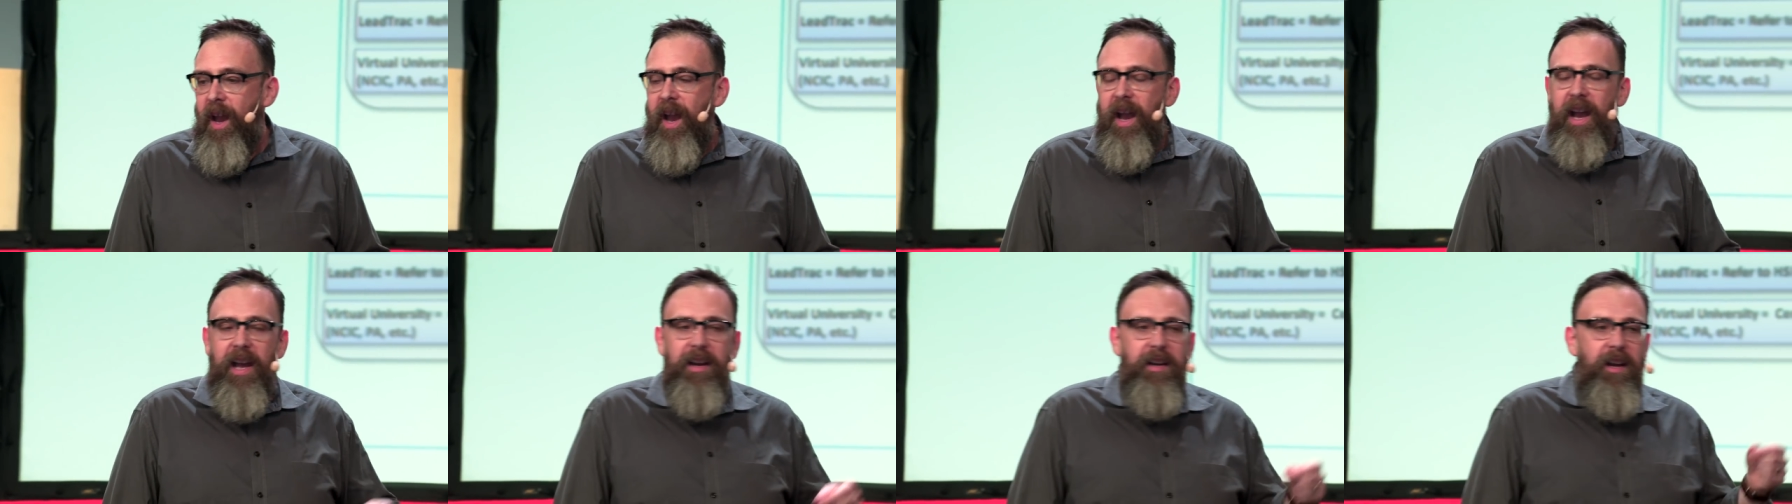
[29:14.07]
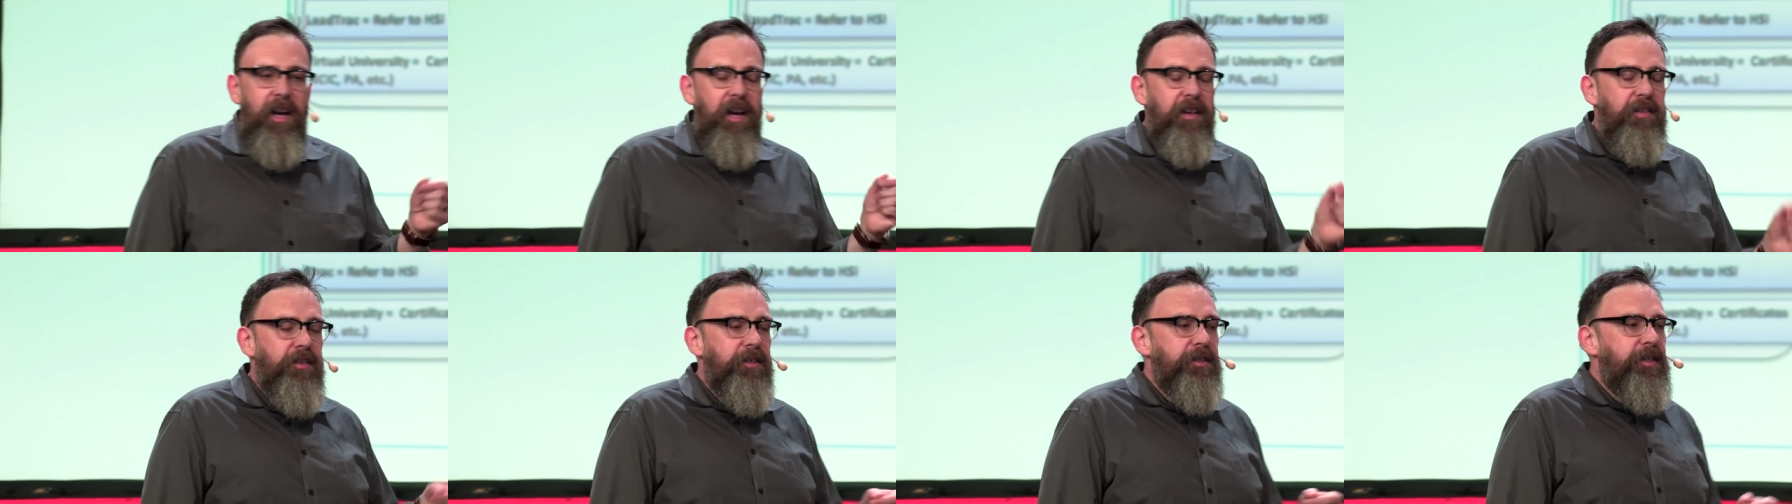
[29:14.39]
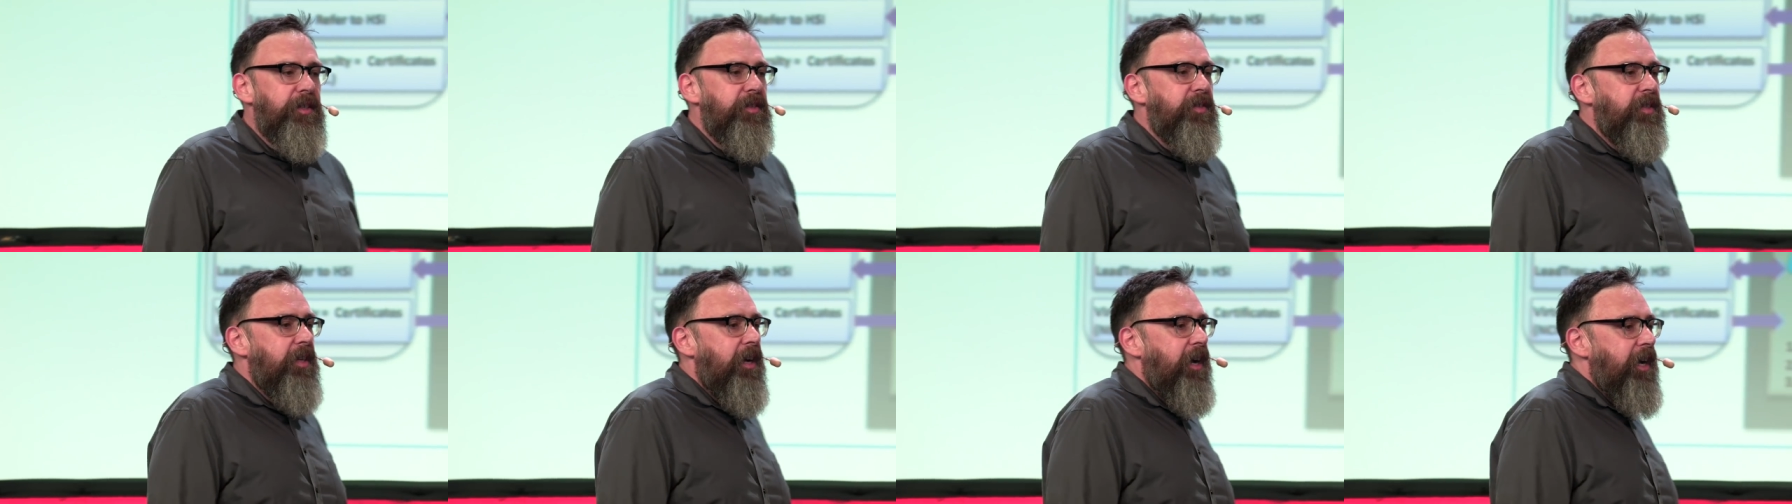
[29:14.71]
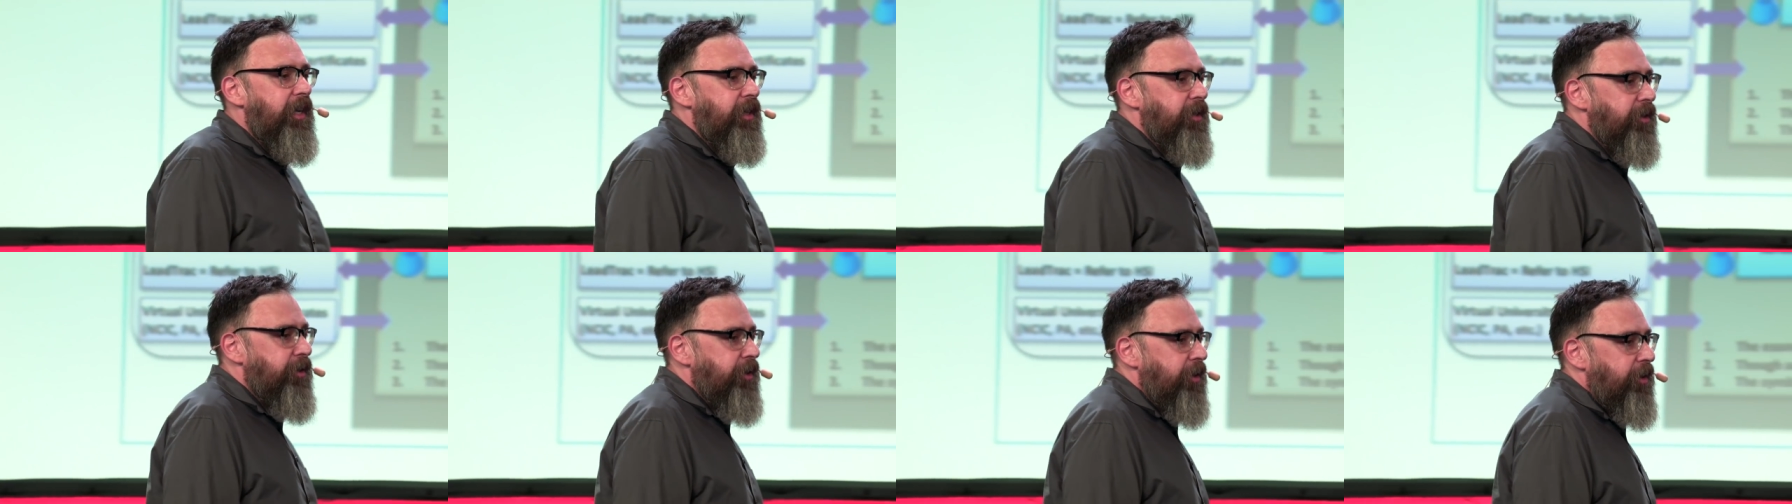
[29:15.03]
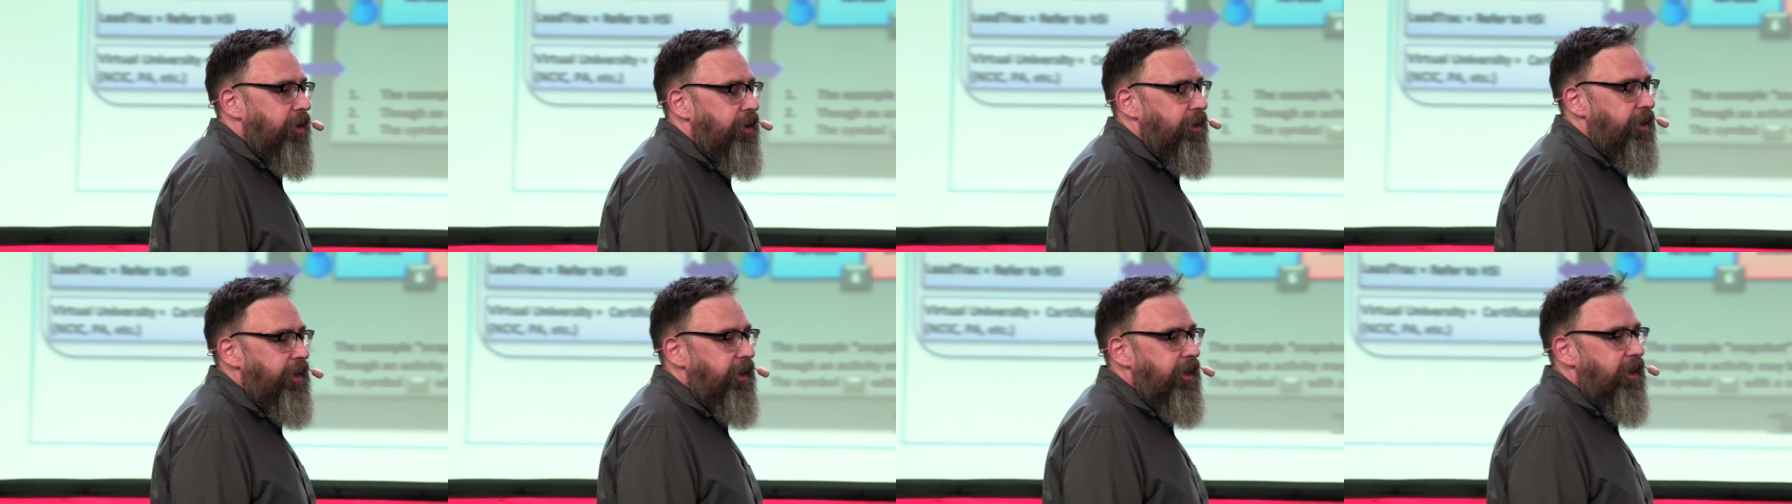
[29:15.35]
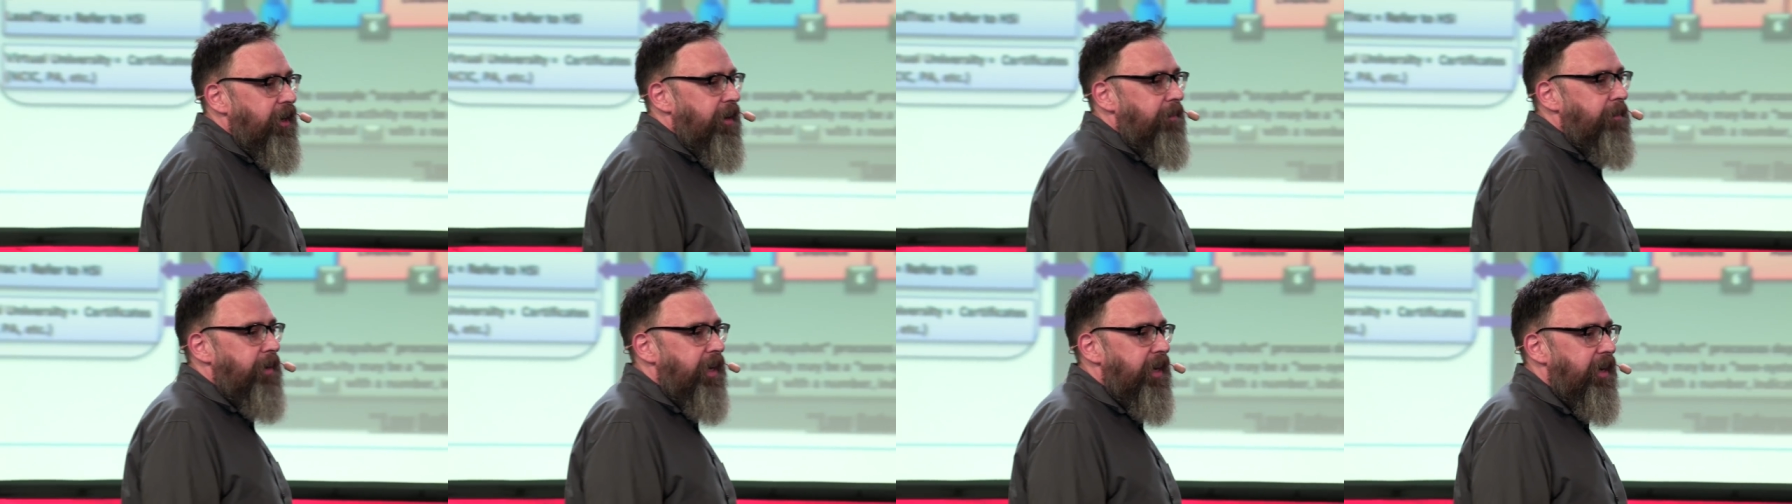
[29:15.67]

And other designers are going to come